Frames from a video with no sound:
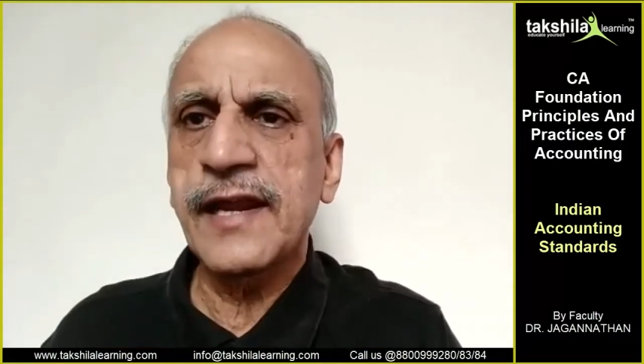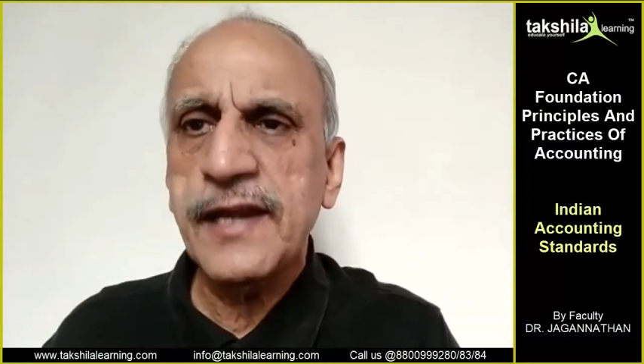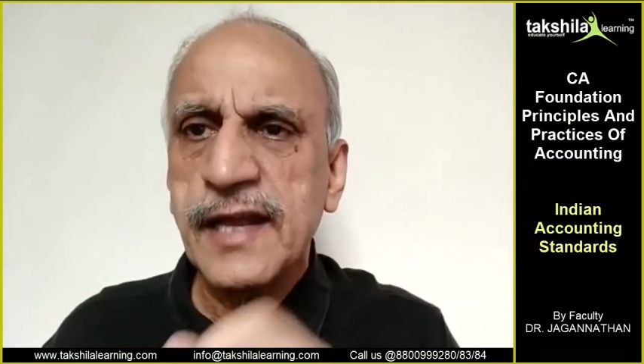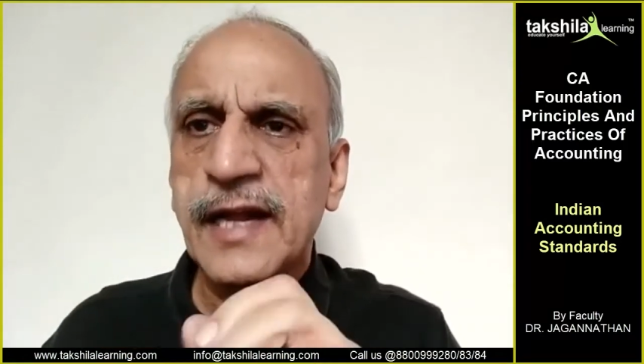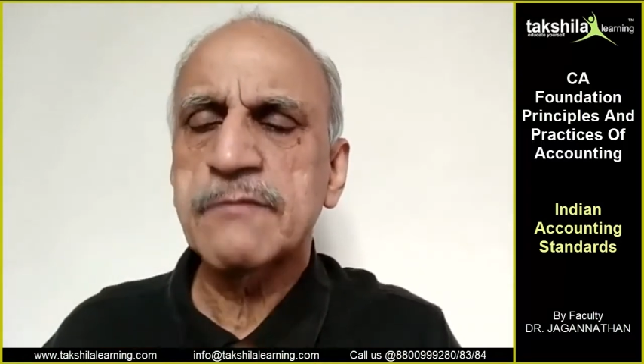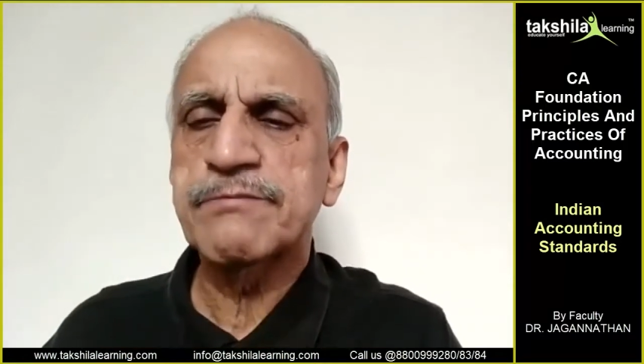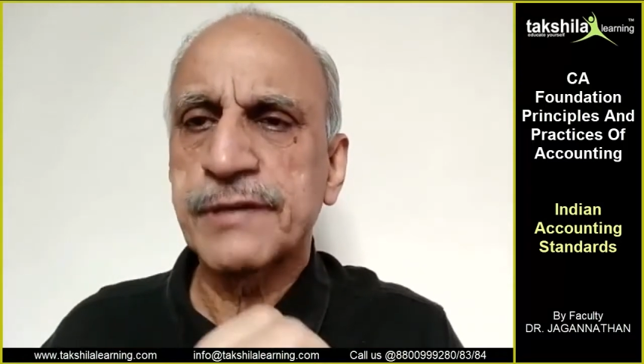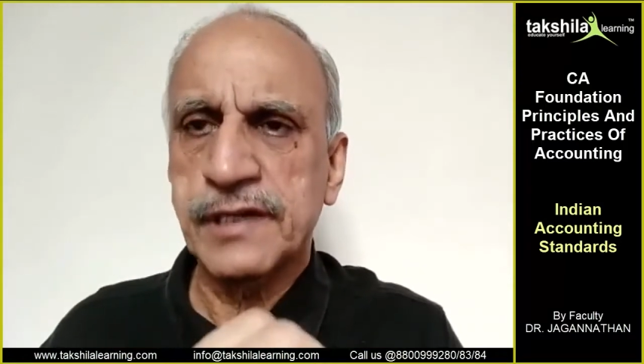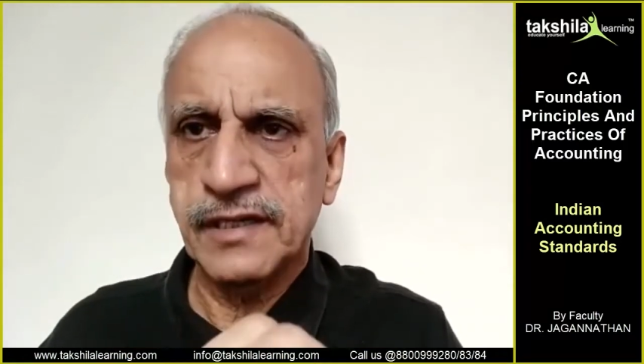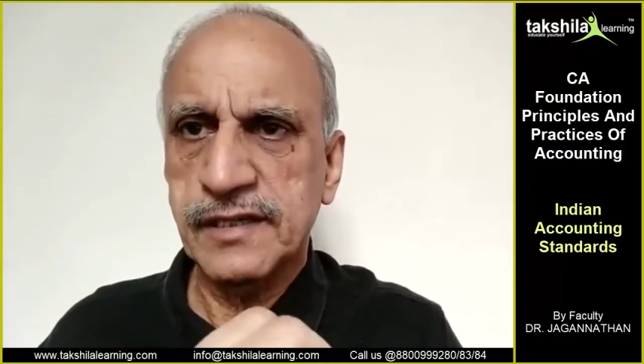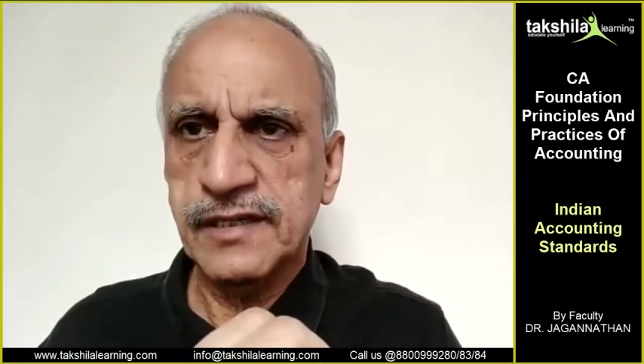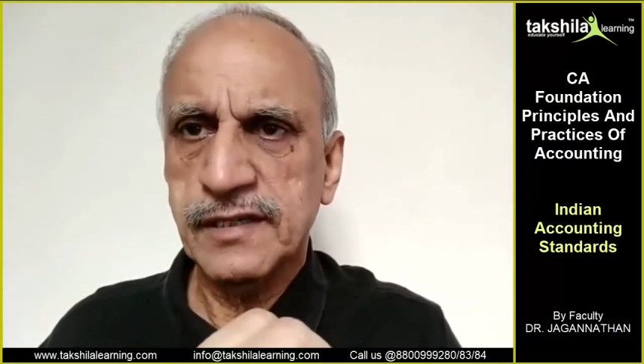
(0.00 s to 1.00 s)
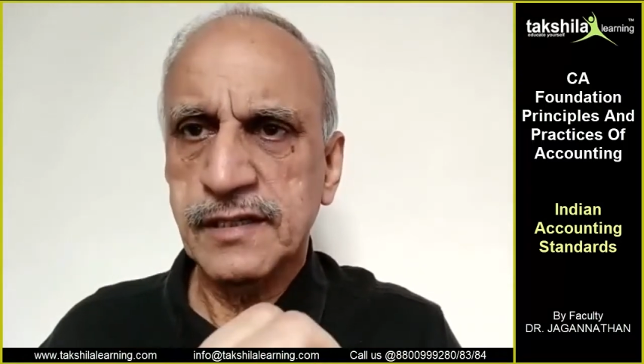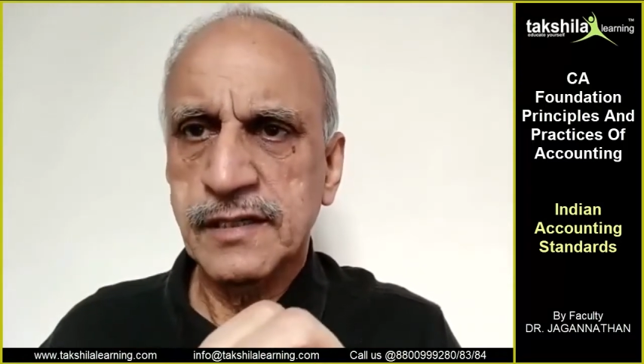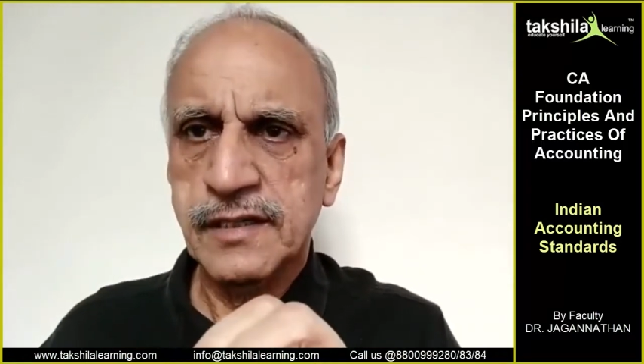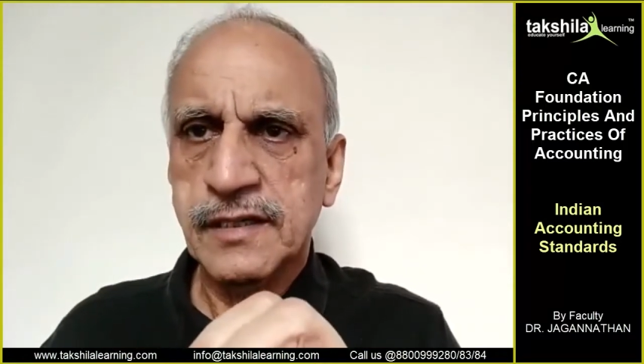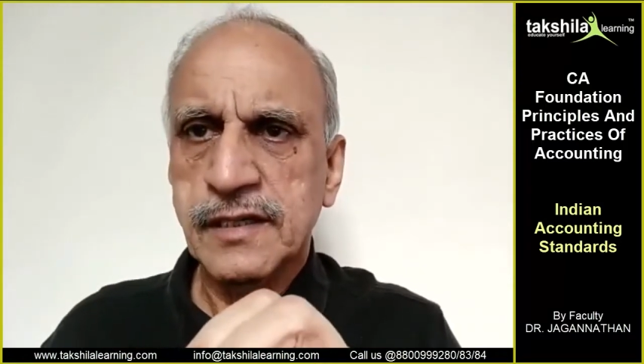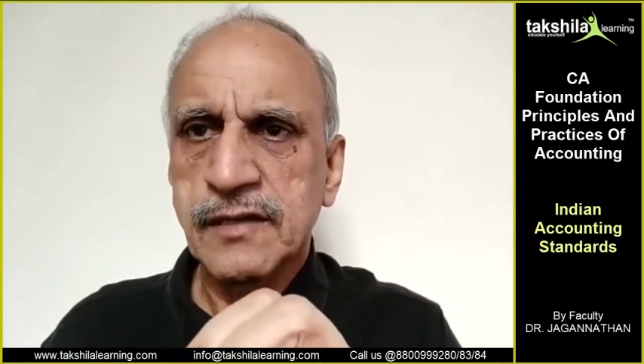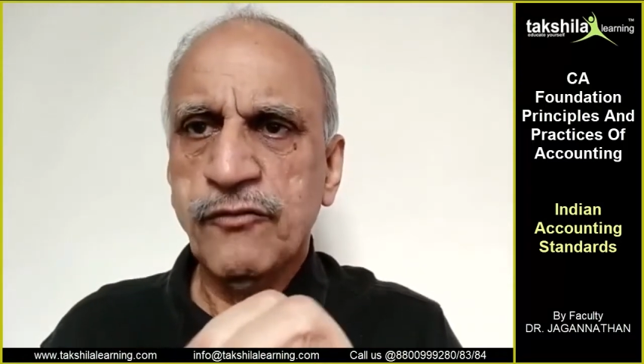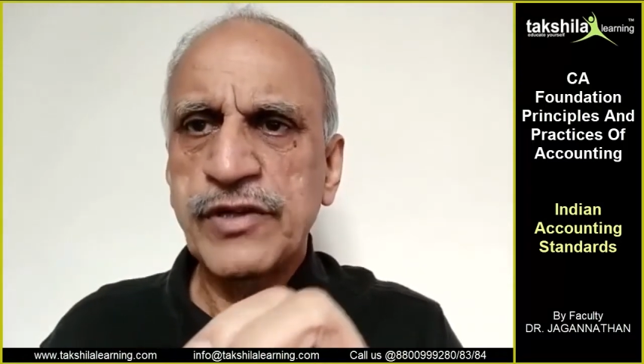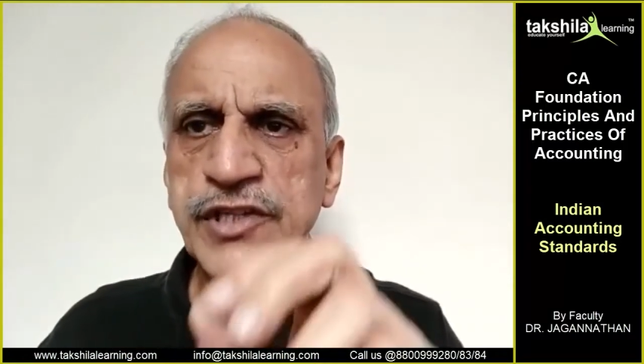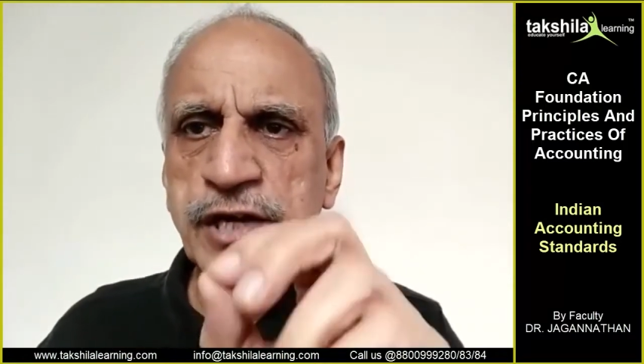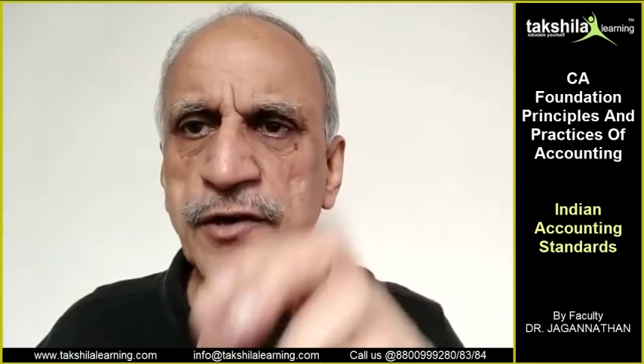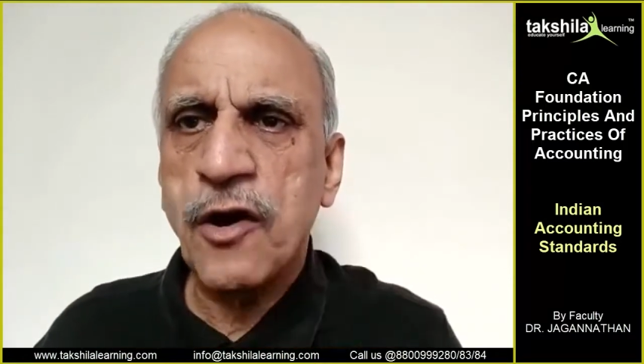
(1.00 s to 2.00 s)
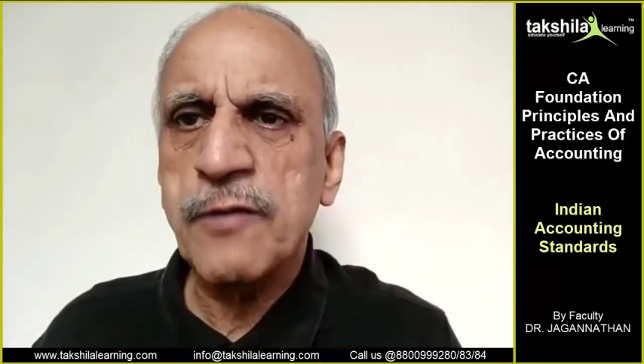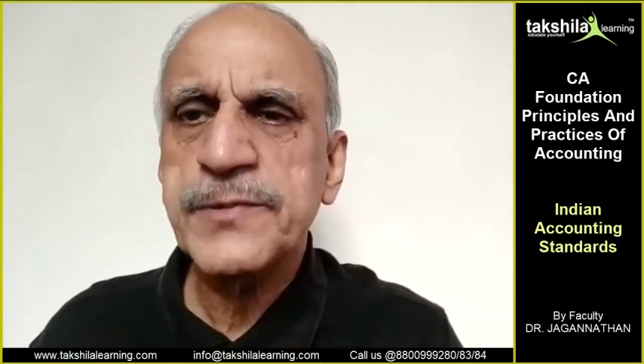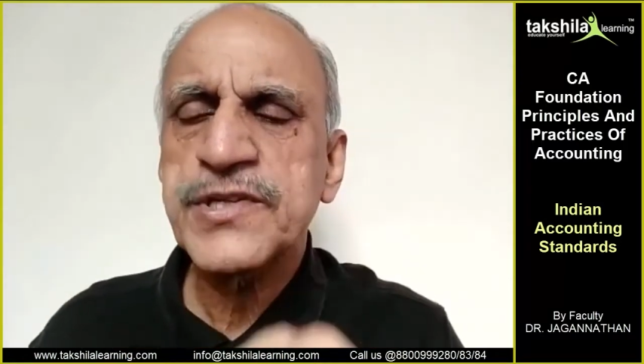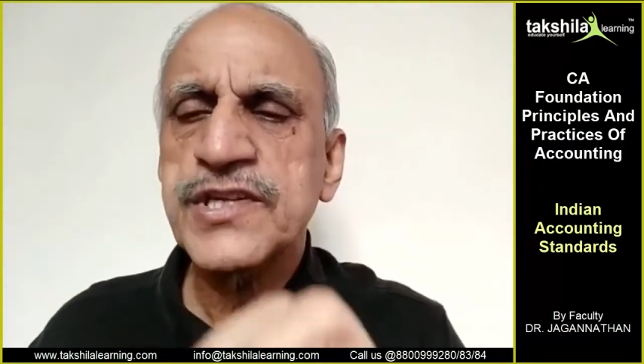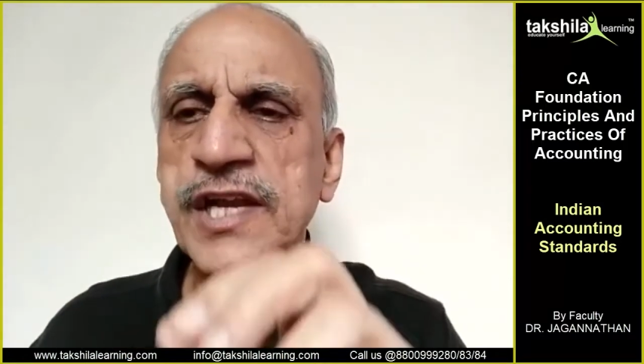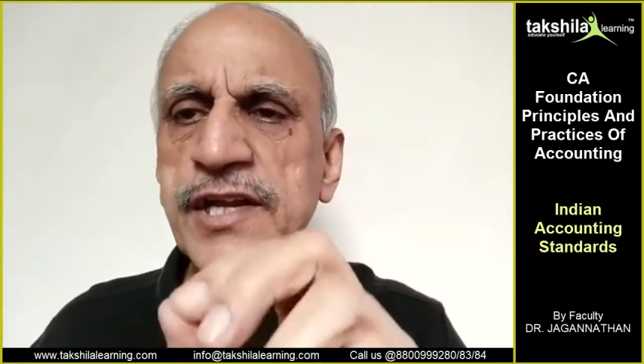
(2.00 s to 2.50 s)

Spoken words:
Any company which adopts